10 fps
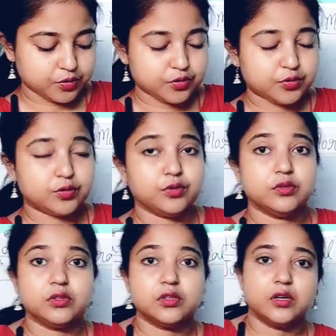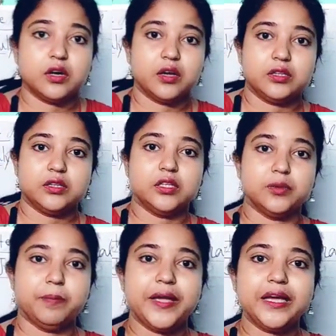So
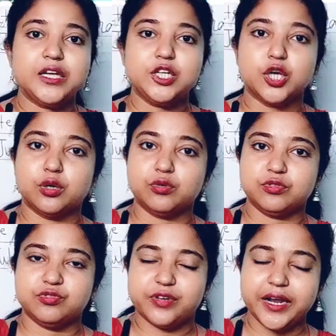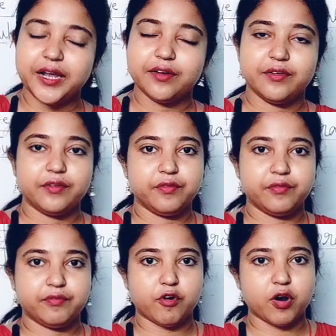the big yellowwood tree
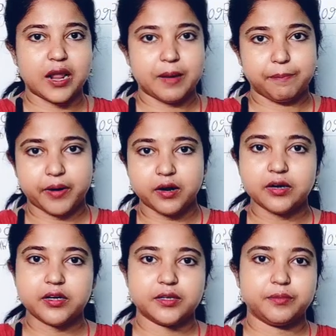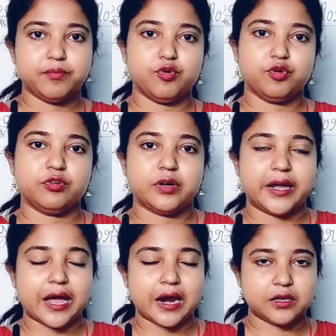fell apart, broke
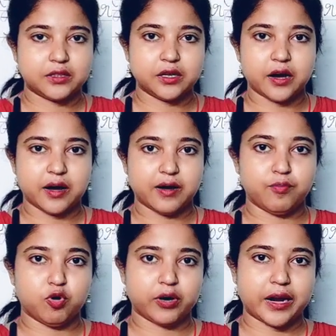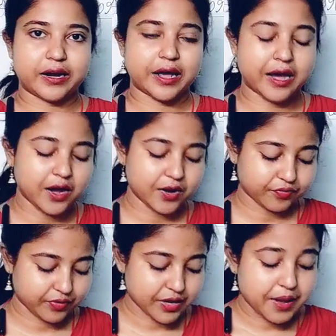at
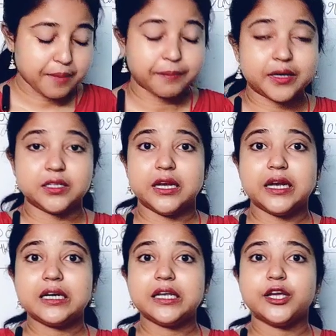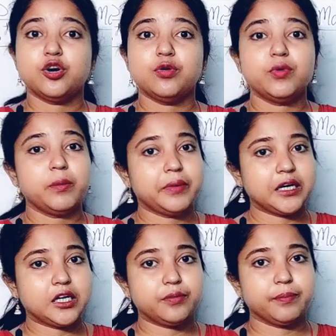half, but the little Keurboom
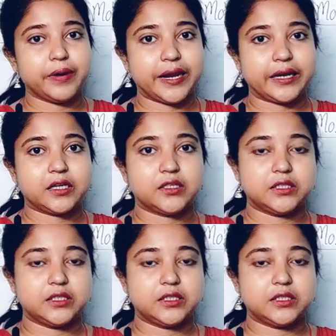didn't break.